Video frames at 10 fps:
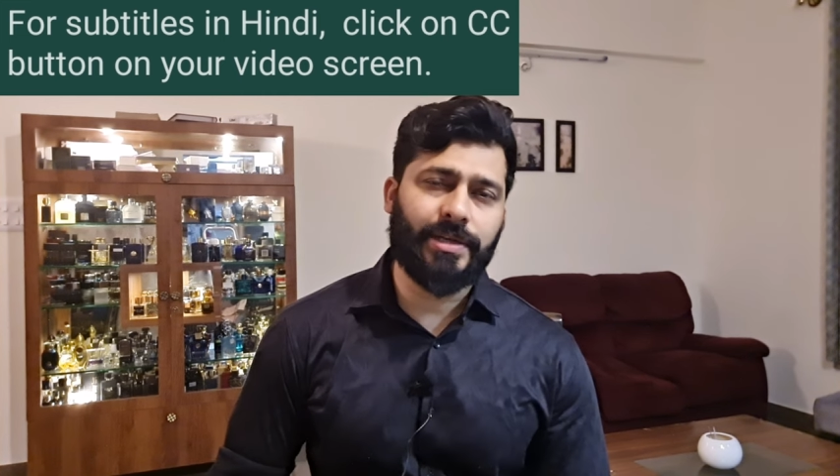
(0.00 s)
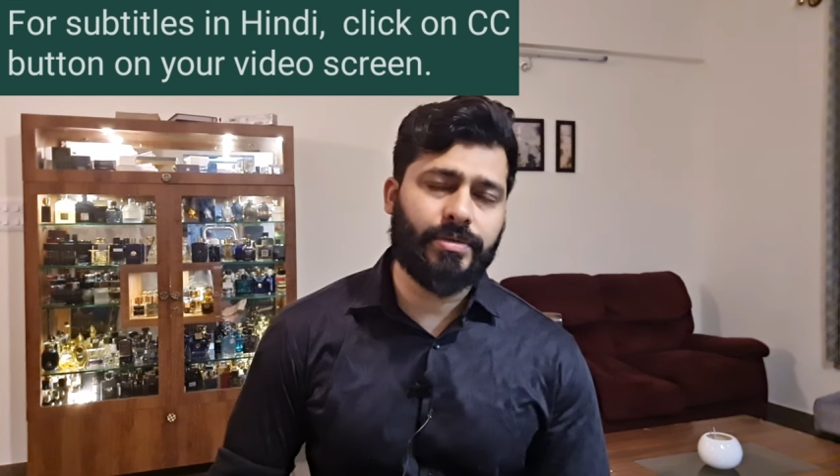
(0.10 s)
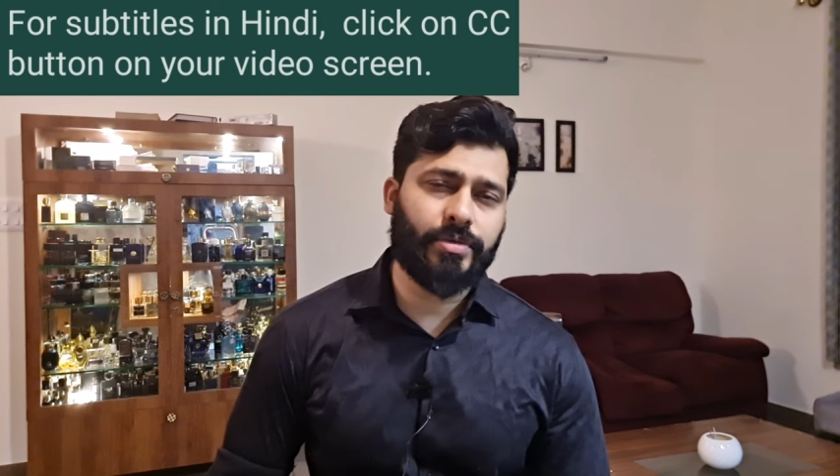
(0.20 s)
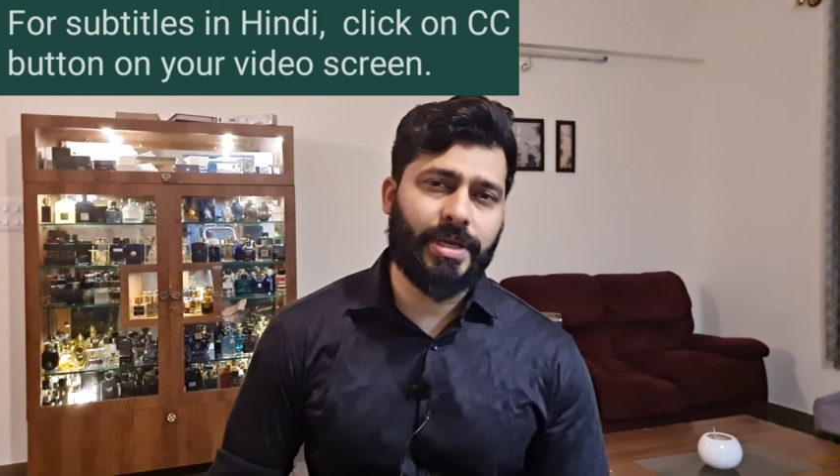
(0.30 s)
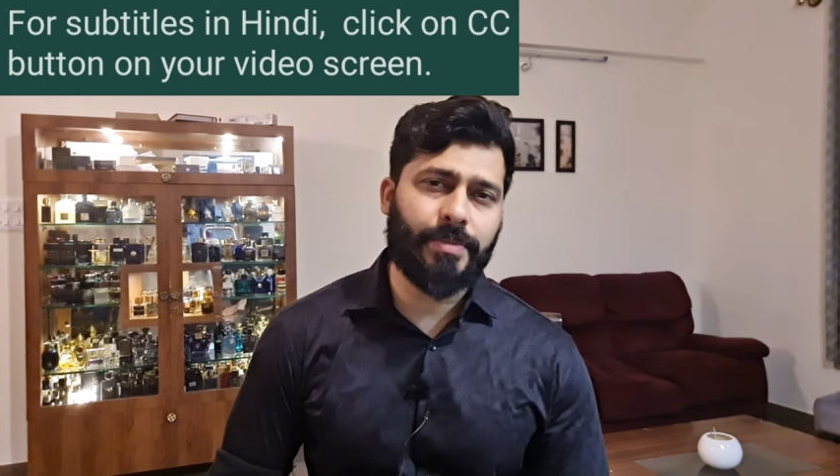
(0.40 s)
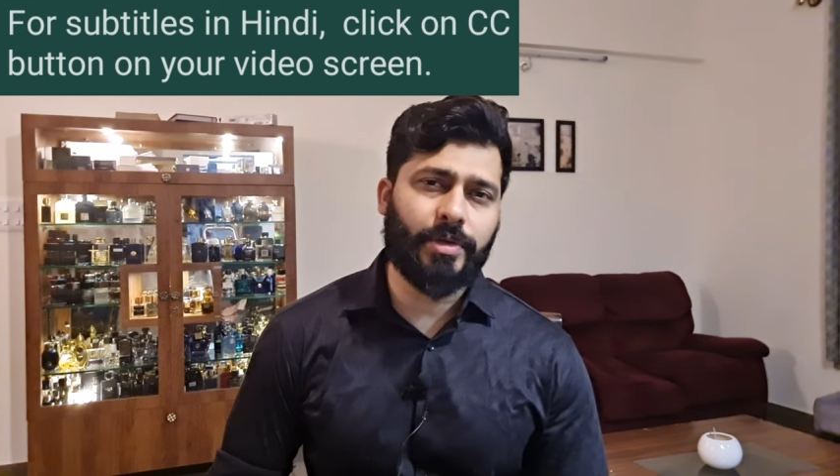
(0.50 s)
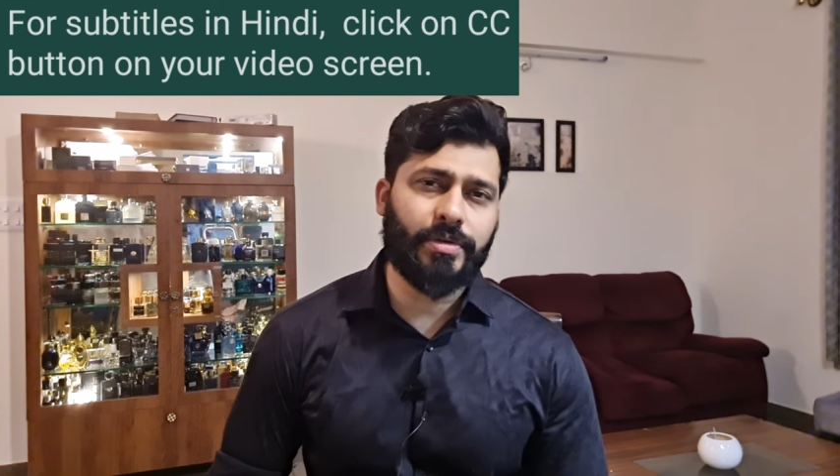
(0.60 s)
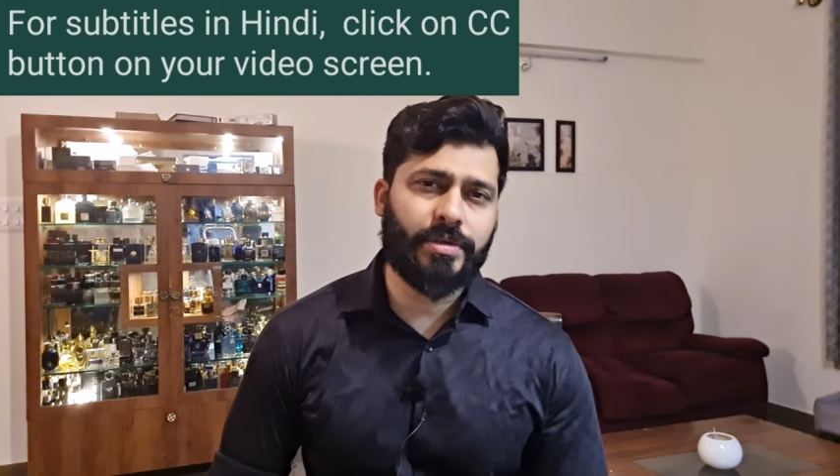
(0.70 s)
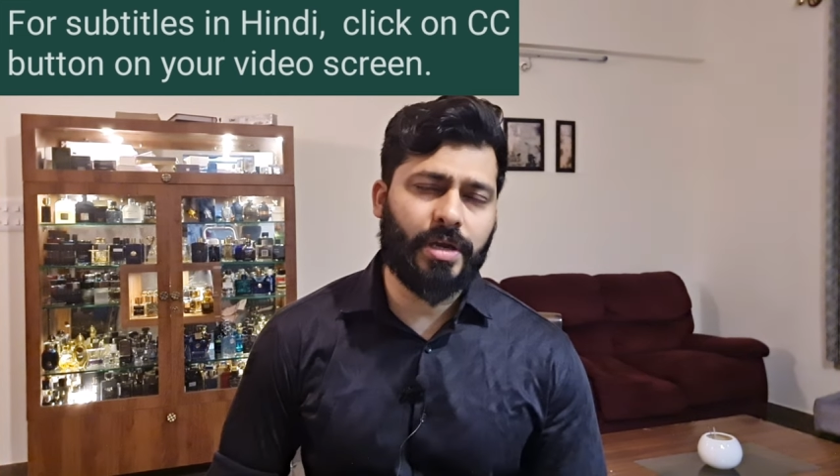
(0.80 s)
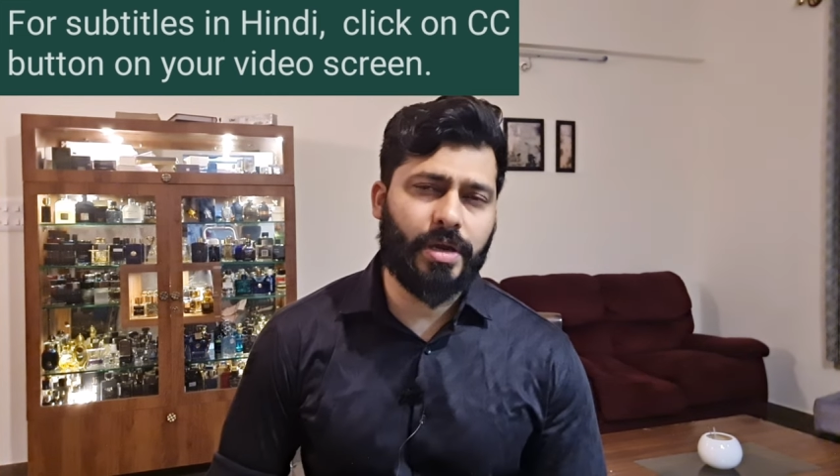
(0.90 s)
and today I'm going
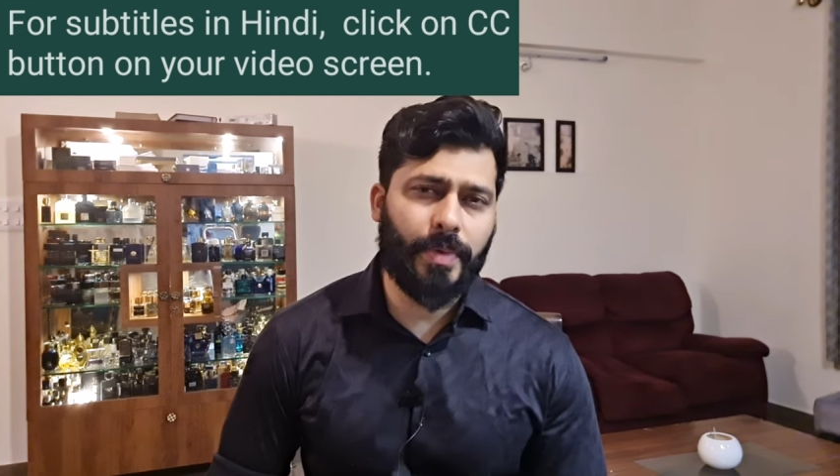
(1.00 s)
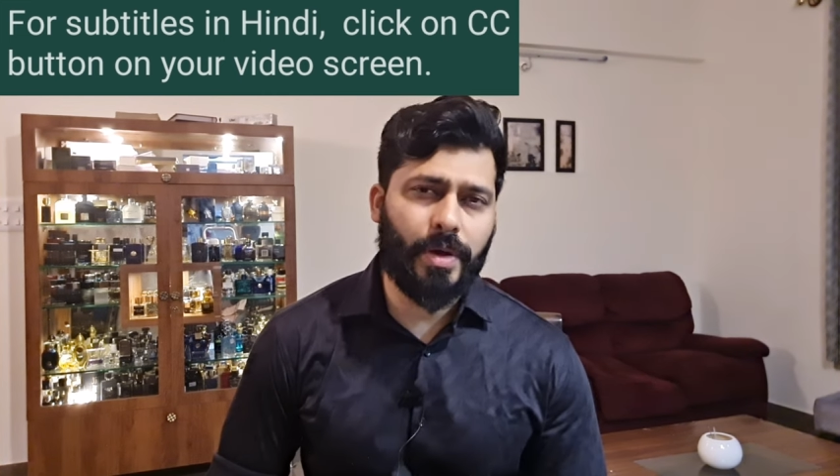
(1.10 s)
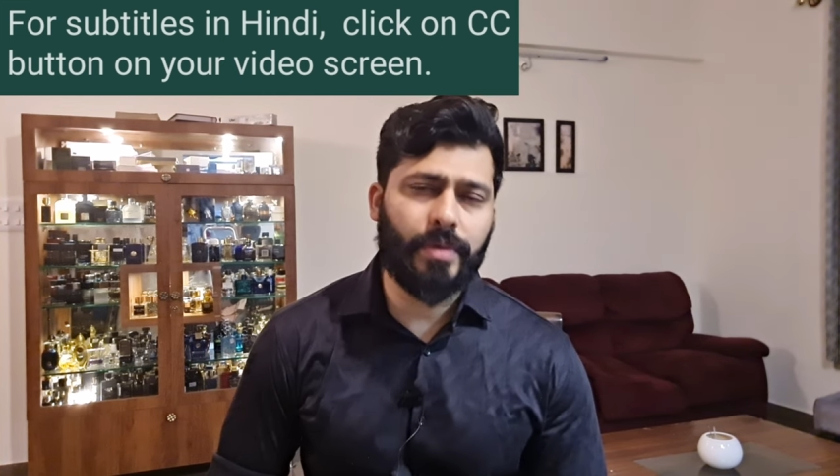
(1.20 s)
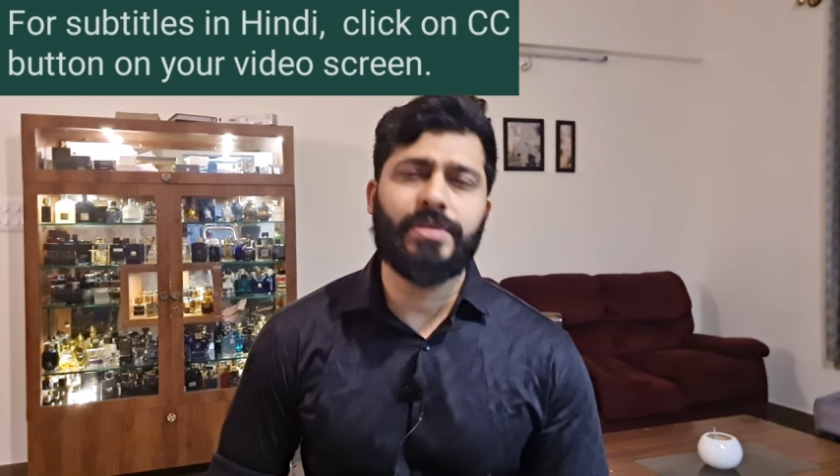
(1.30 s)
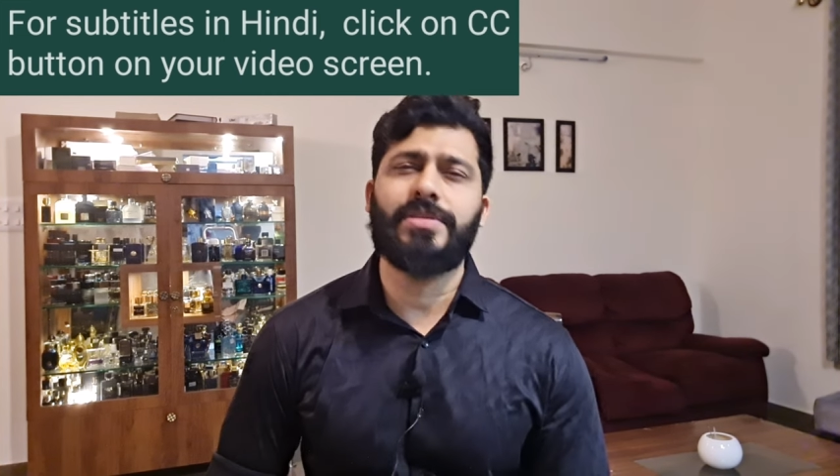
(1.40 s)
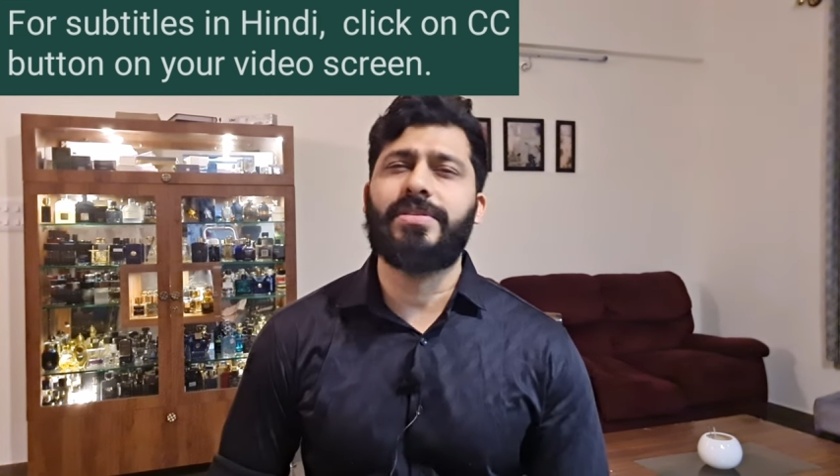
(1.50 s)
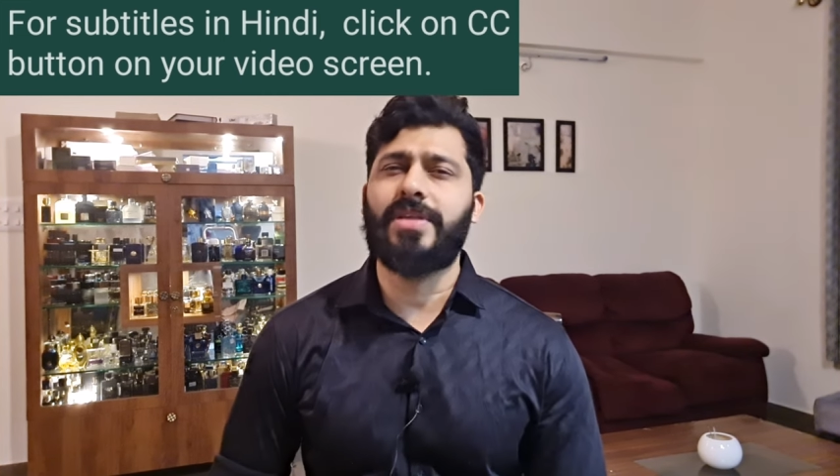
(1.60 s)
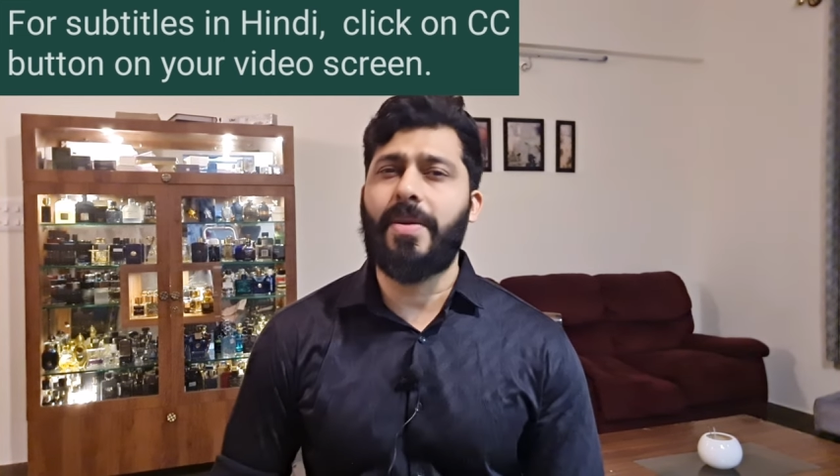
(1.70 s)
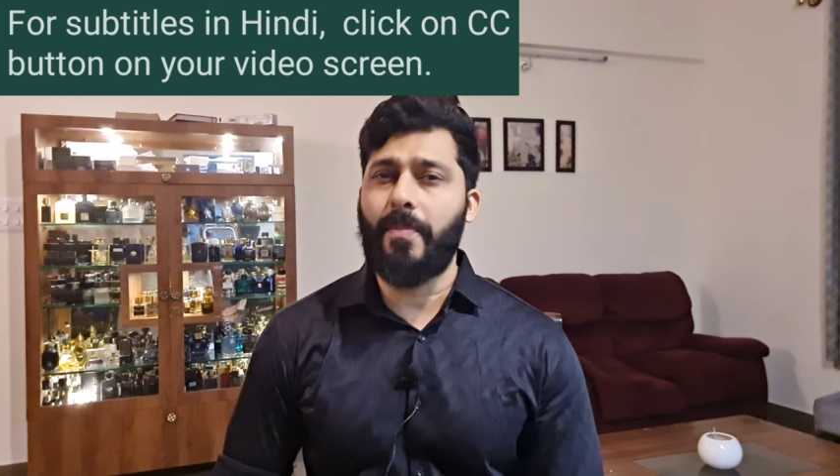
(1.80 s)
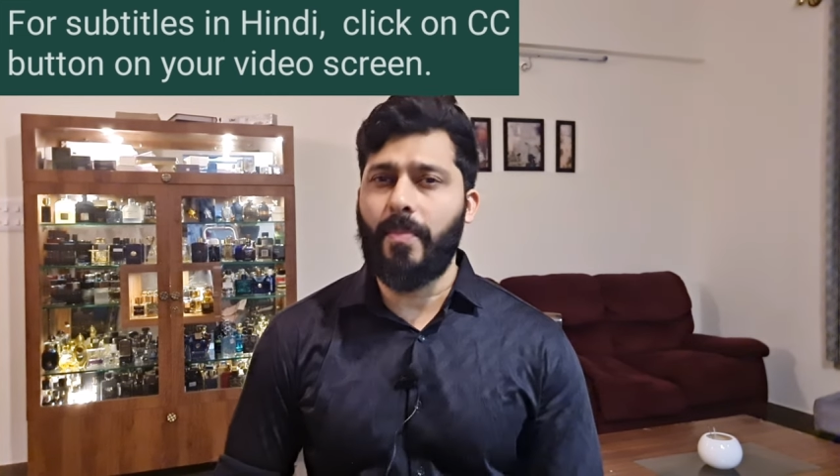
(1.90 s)
to talk about
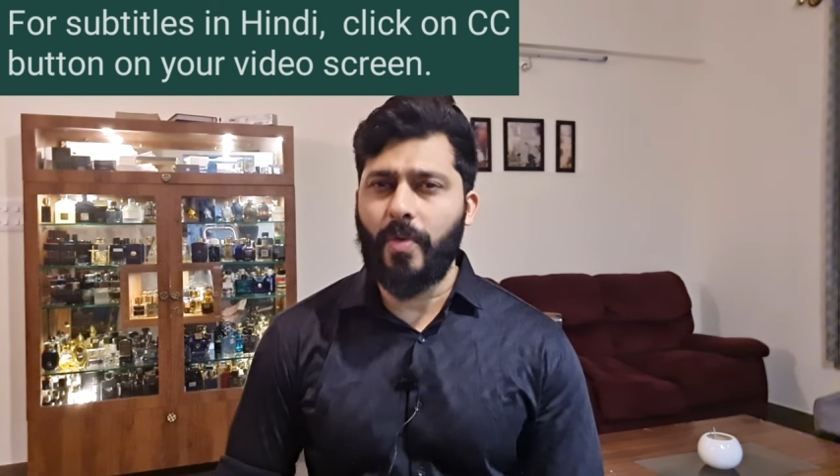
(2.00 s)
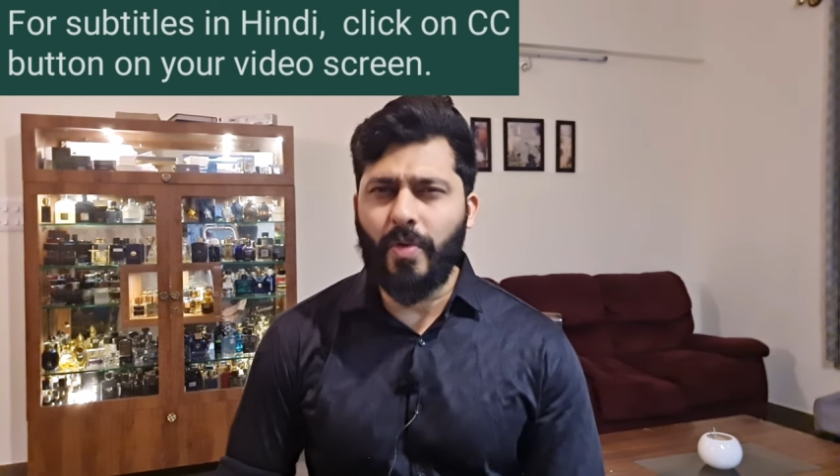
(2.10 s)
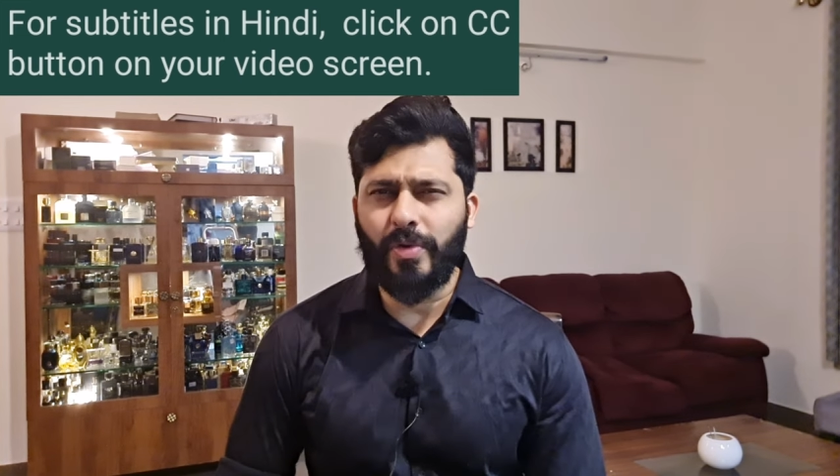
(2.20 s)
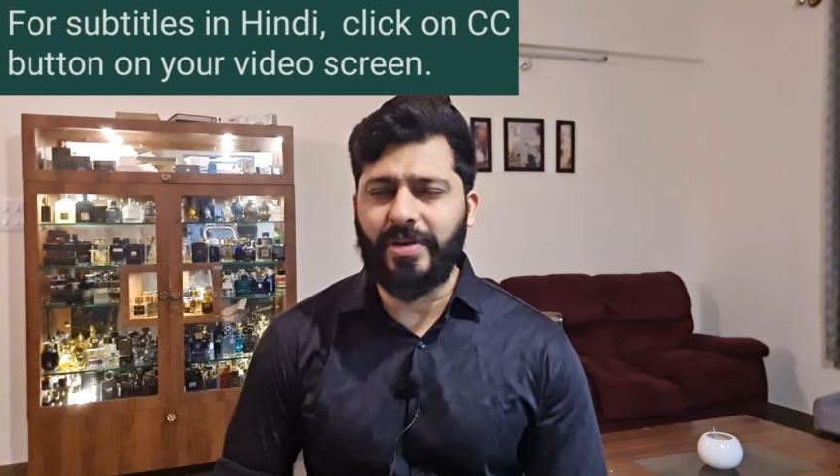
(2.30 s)
some more